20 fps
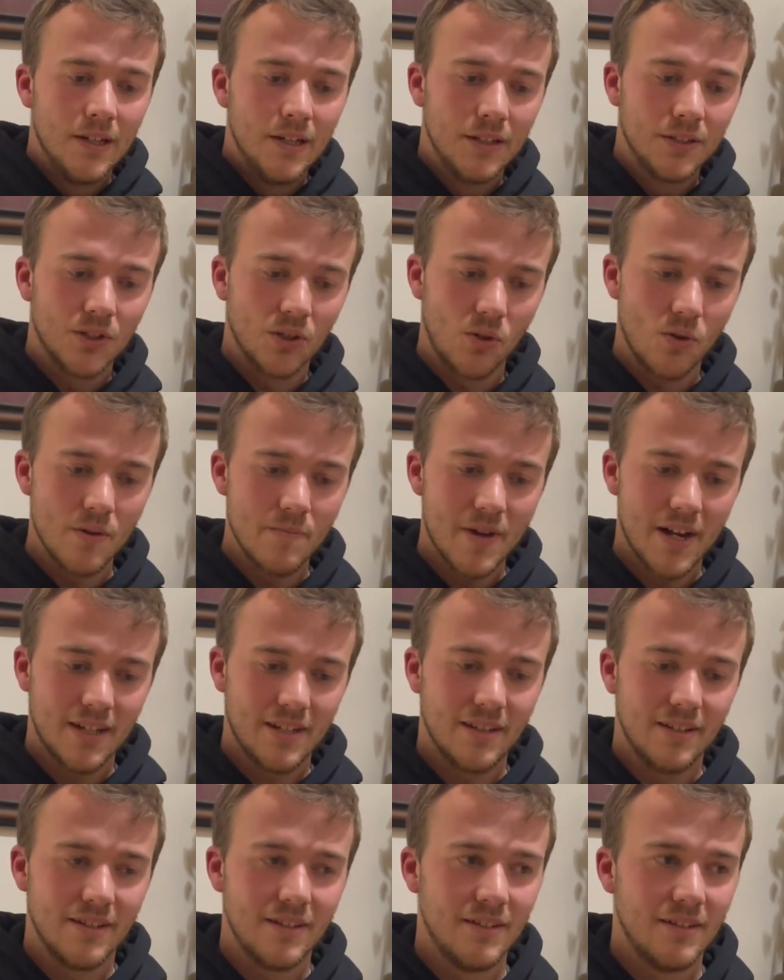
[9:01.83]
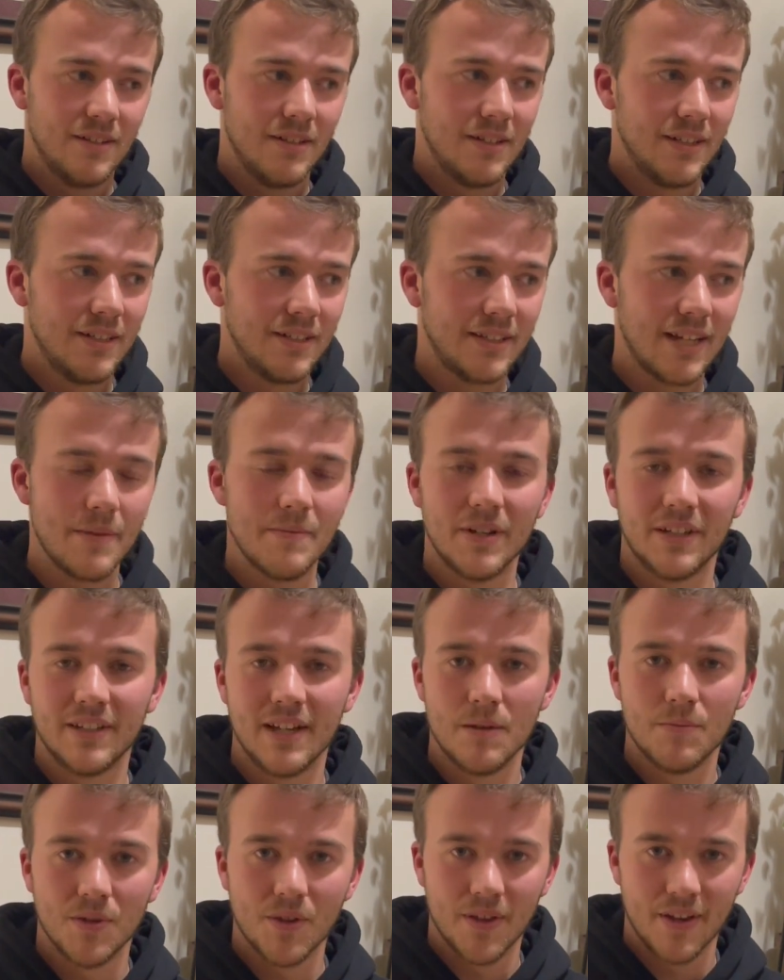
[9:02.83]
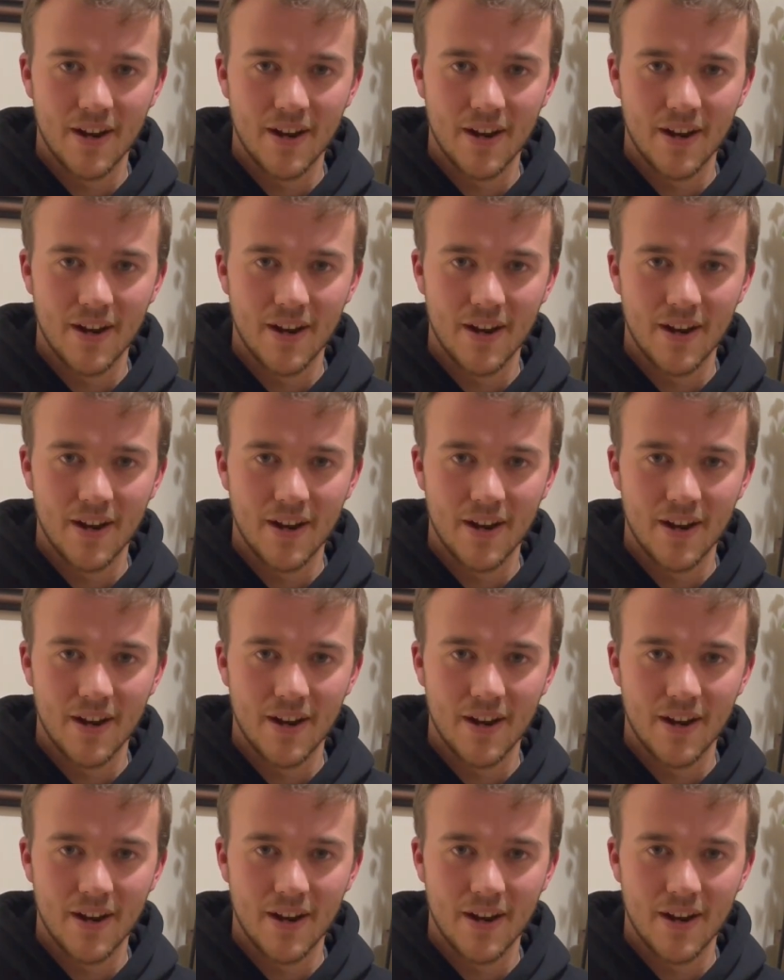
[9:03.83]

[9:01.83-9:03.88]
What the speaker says: So going back to the same example